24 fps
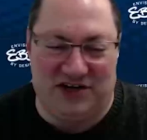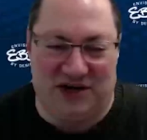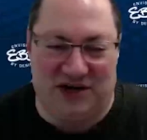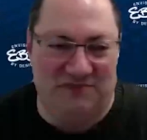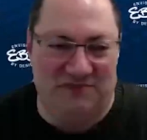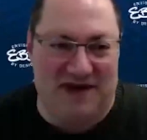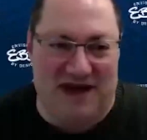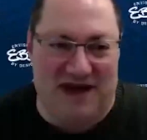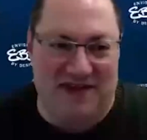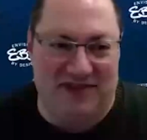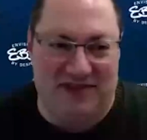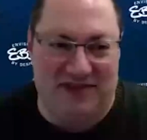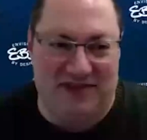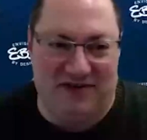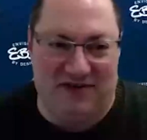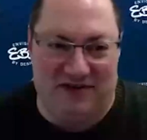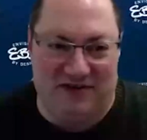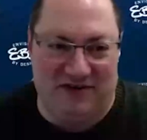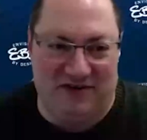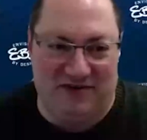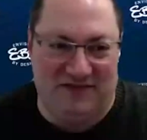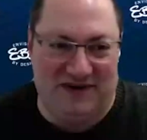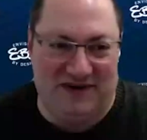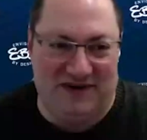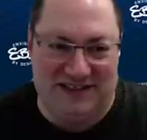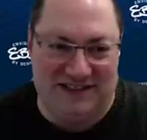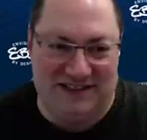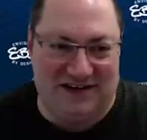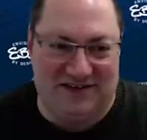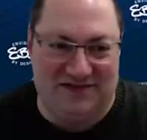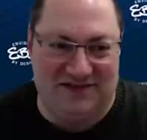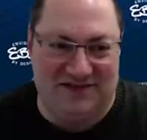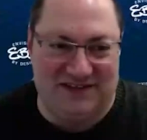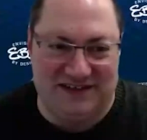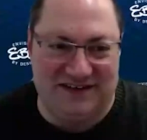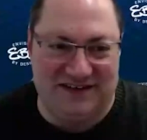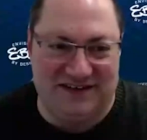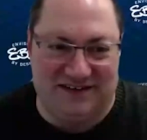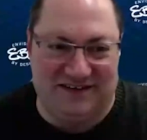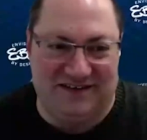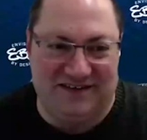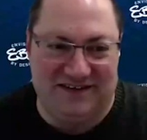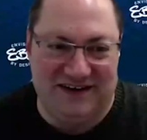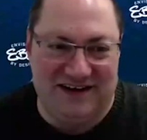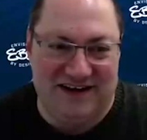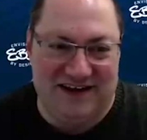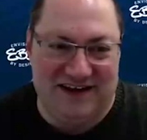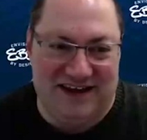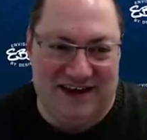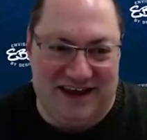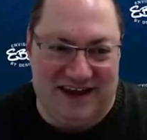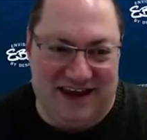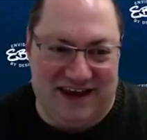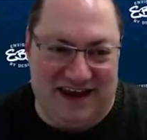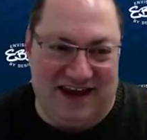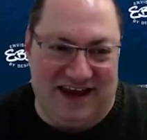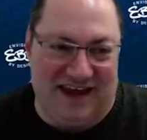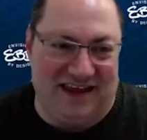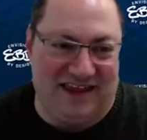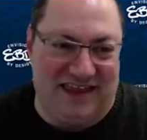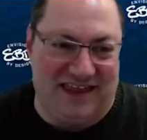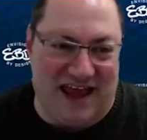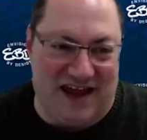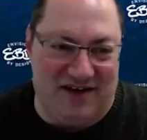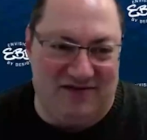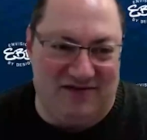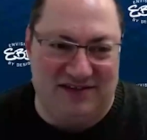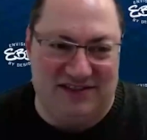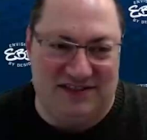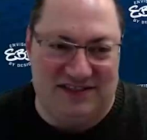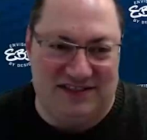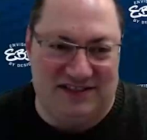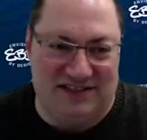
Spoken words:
to jump out there and do it myself too. And that was